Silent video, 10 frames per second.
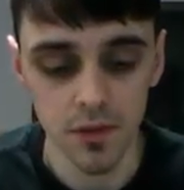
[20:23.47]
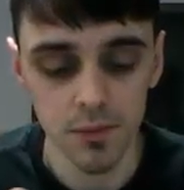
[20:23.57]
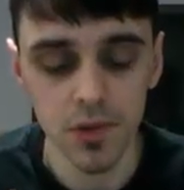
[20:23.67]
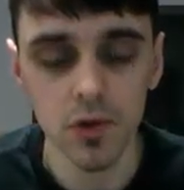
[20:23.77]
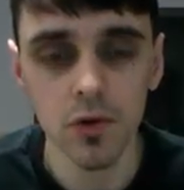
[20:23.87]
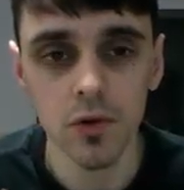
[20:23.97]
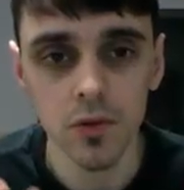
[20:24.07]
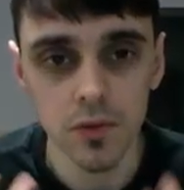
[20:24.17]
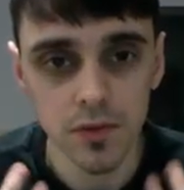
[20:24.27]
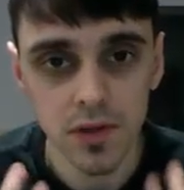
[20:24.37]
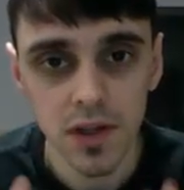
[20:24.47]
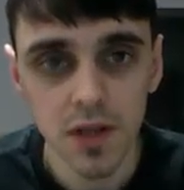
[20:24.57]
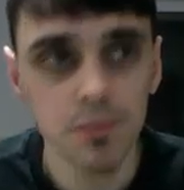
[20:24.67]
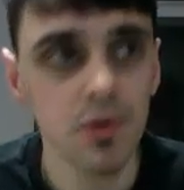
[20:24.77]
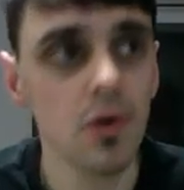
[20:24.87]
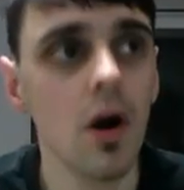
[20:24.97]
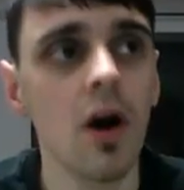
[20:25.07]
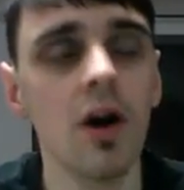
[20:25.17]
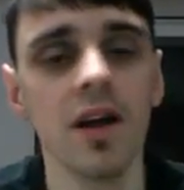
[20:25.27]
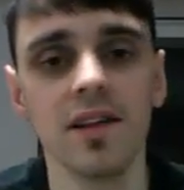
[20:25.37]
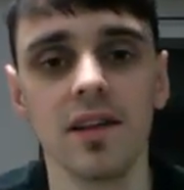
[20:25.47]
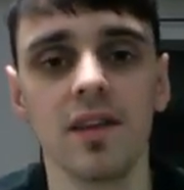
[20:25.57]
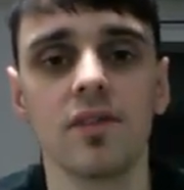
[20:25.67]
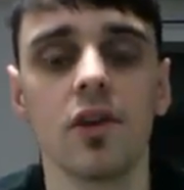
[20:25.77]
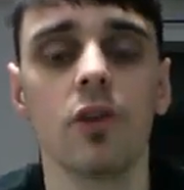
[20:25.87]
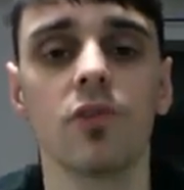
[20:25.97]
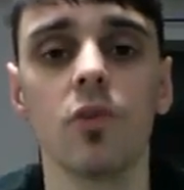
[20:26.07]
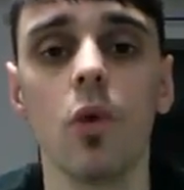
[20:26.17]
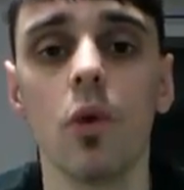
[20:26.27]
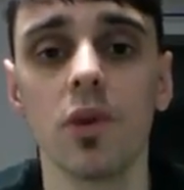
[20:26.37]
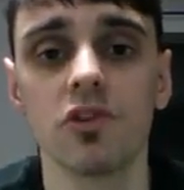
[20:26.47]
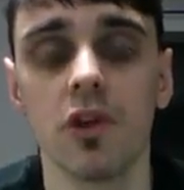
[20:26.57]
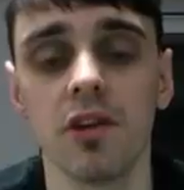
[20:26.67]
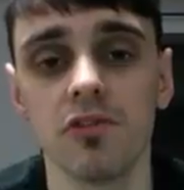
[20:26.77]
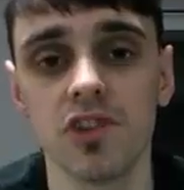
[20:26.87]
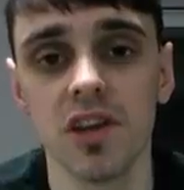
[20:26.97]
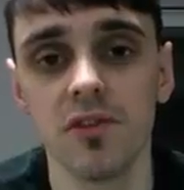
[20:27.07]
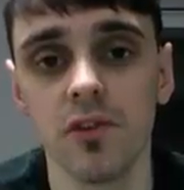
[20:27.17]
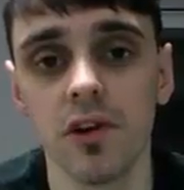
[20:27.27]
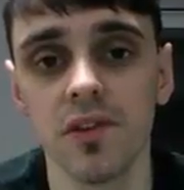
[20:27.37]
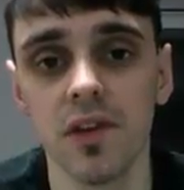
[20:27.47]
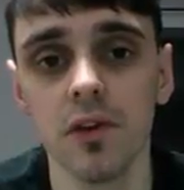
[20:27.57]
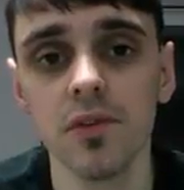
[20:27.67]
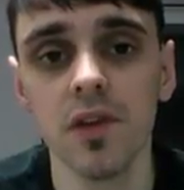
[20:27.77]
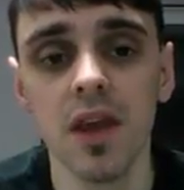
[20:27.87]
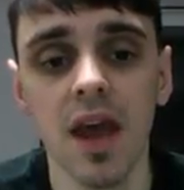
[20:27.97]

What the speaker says: pure heart in terms of what we're trying to achieve for ourselves,